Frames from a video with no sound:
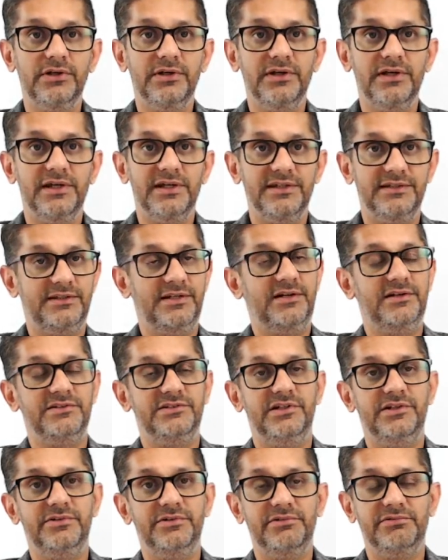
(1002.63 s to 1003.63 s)
Is that a
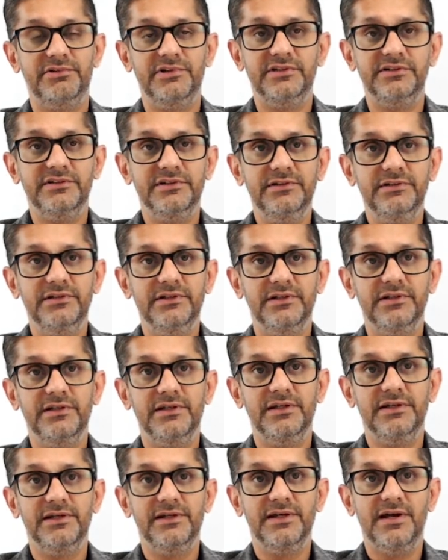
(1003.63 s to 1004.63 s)
genuine reason?
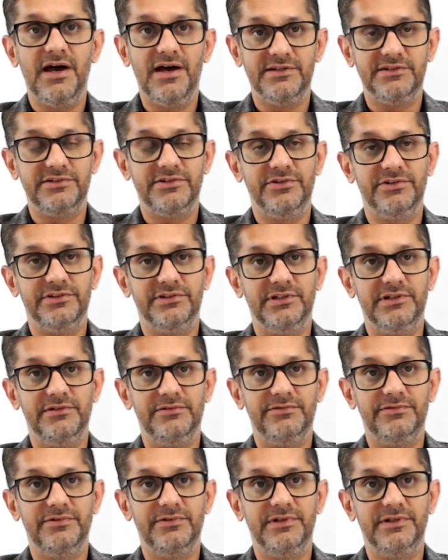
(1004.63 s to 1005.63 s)
Ask yourself.
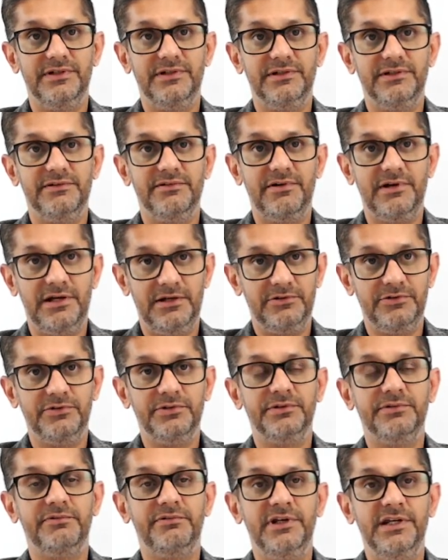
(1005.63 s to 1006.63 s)
Right.
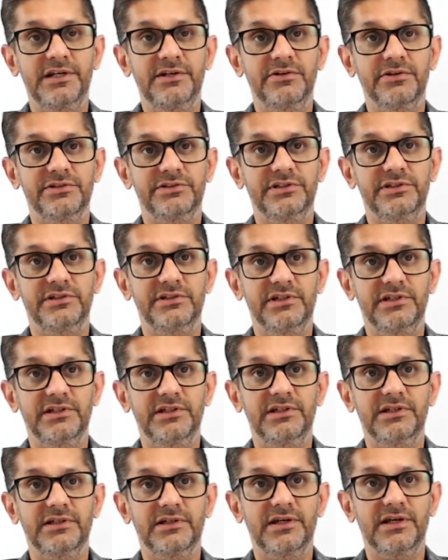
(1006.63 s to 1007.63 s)
Read your
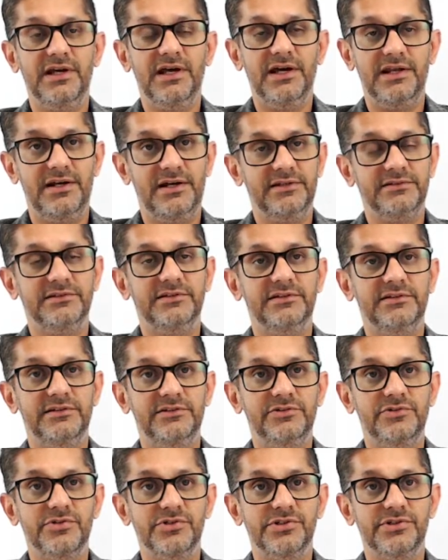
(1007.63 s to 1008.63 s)
GTE and answer this
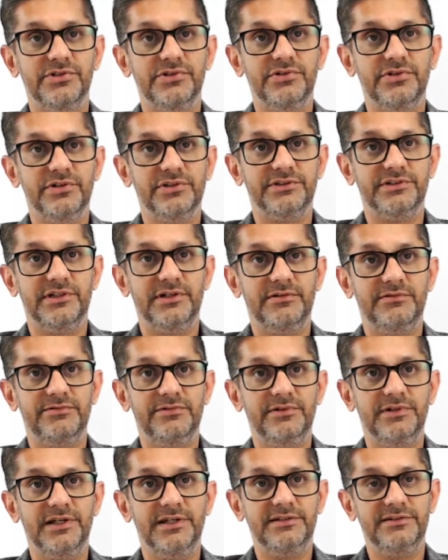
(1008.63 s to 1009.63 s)
question to yourself.
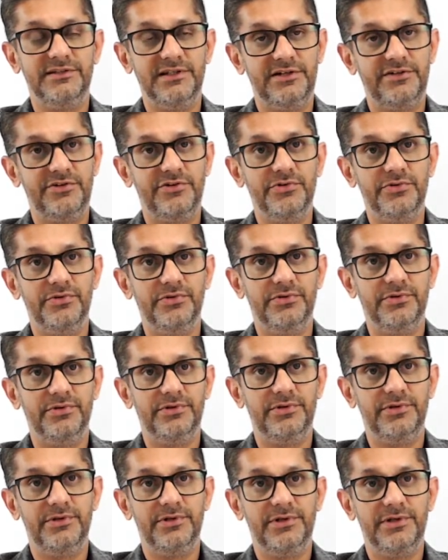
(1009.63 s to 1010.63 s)
Is that true?
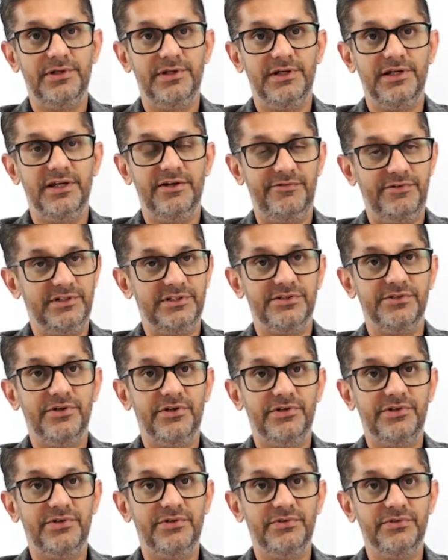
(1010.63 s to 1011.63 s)
If it's
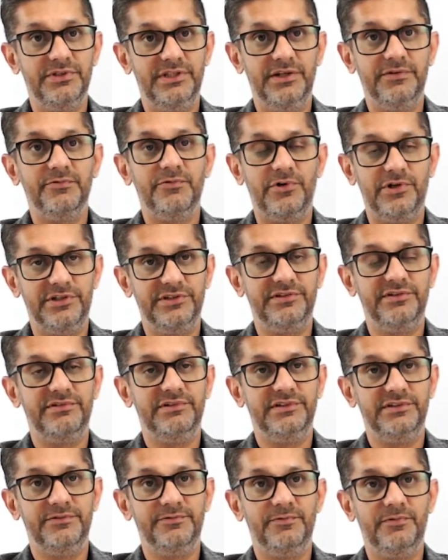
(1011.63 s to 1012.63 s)
not true, then what is the
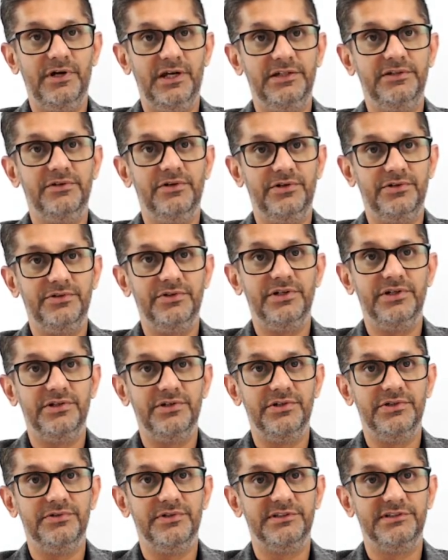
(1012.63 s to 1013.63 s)
reason why you're not going to
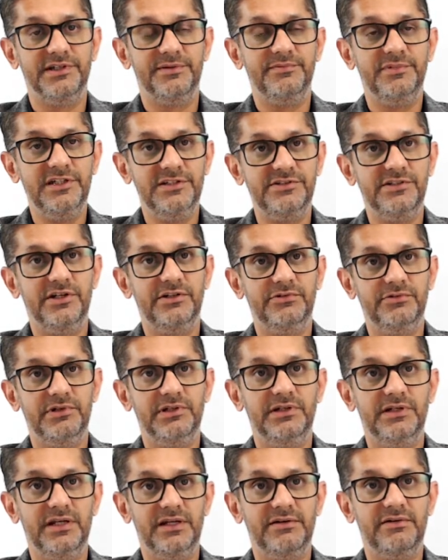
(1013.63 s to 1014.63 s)
USA? Be
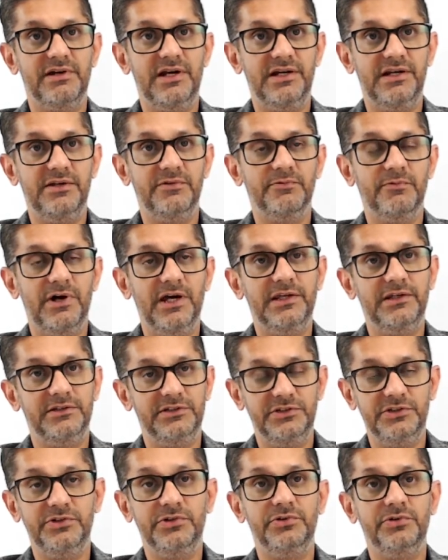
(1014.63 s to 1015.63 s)
genuine in writing why
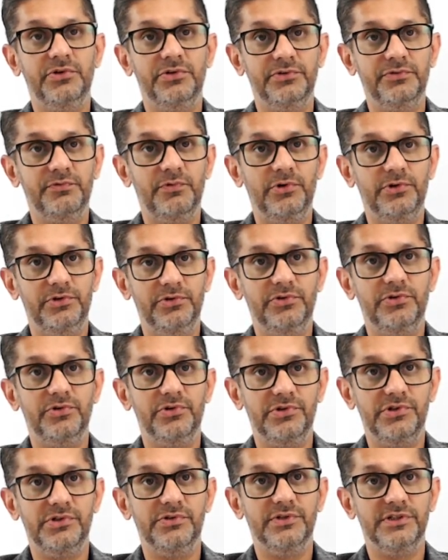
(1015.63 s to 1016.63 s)
you don't want to go
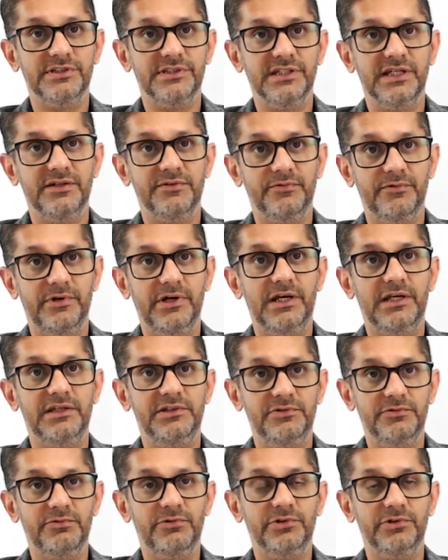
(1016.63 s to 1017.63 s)
to USA and why
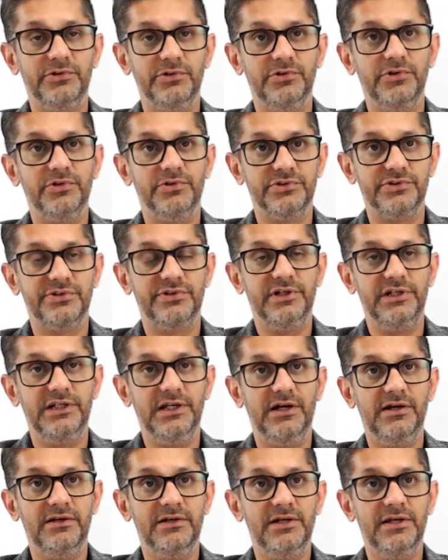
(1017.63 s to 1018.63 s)
you want to go to
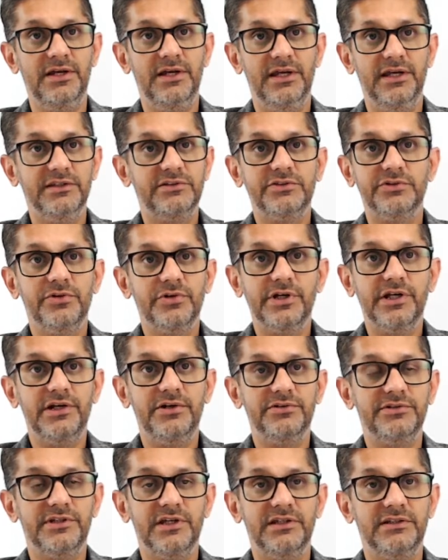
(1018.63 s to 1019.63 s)
Australia. It's okay
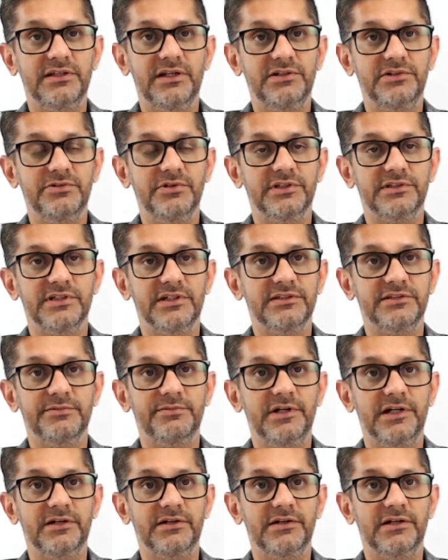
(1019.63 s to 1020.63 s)
to say that USA is a
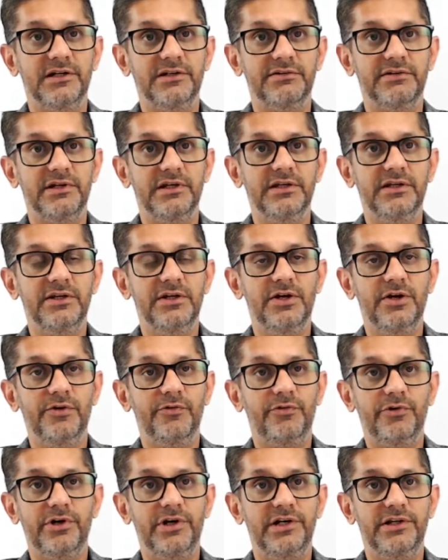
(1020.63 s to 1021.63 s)
better country
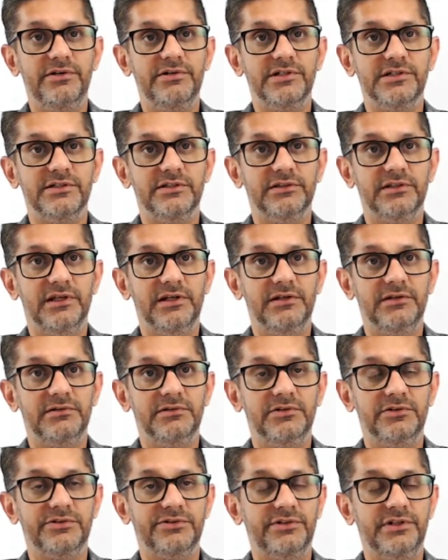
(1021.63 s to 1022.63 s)
for education than
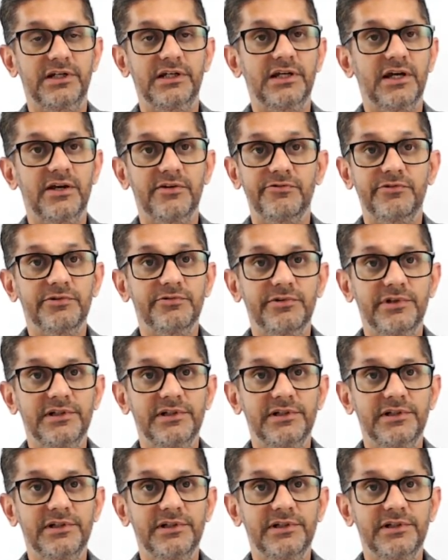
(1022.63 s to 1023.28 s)
Australia if you feel